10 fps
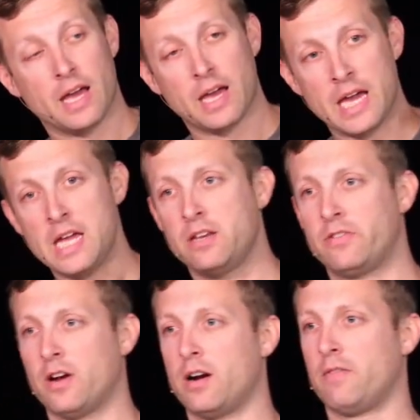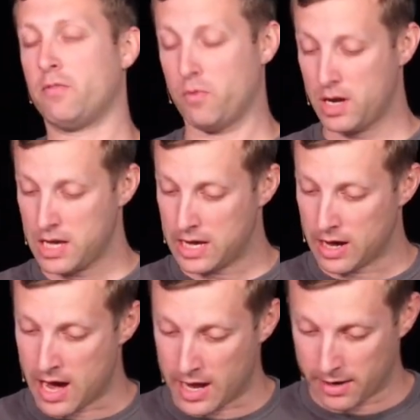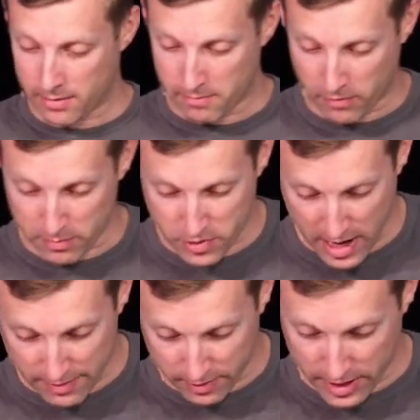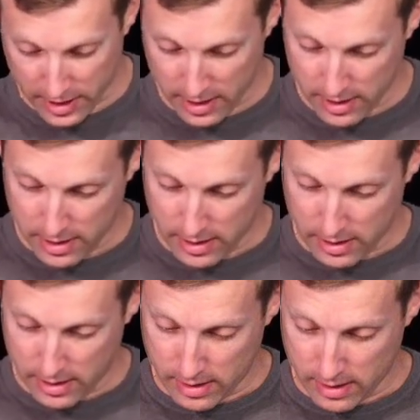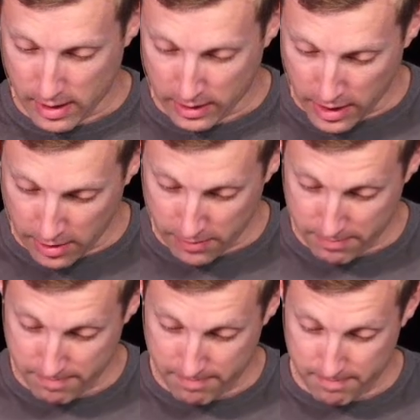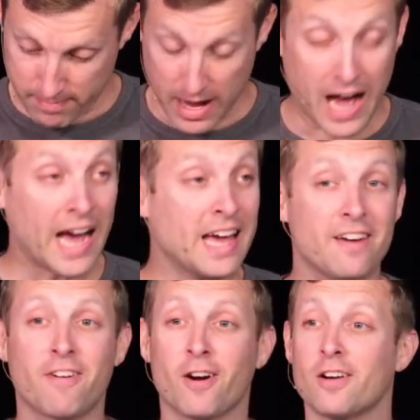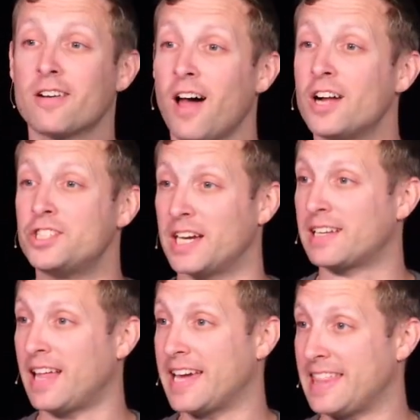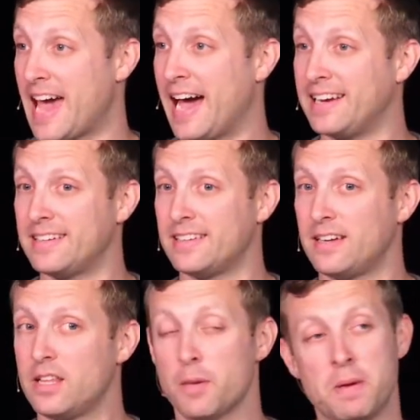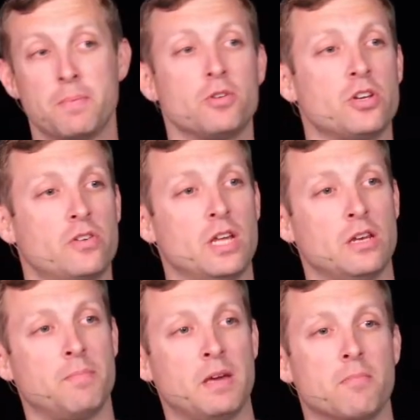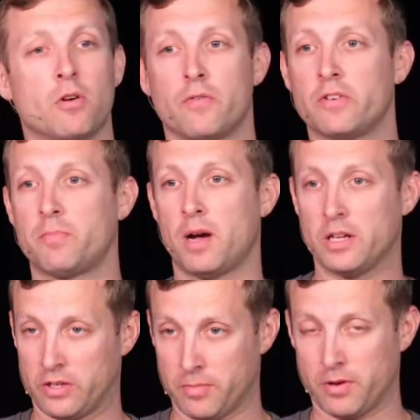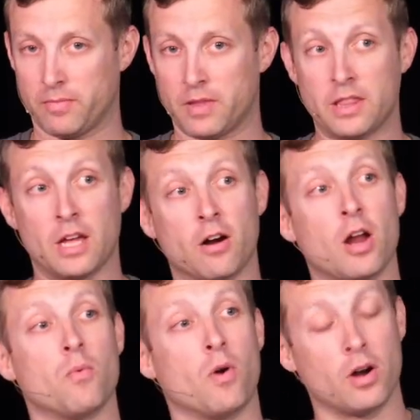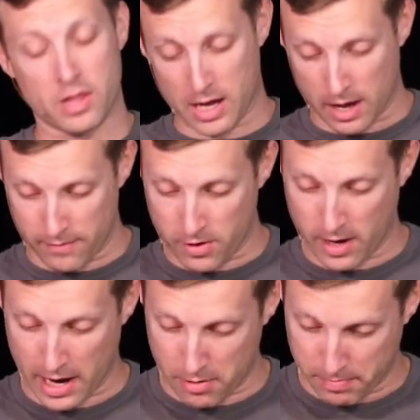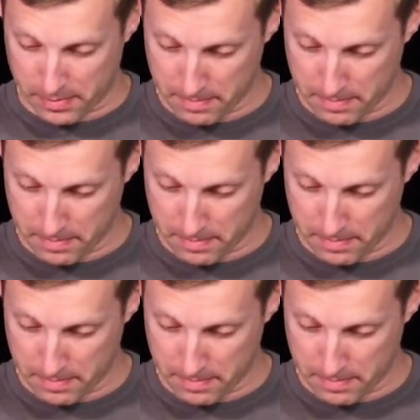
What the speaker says: He deserved what he got from traveling alone. I have heard logic like that, that people just need to be more responsible, that they're unworthy of your help.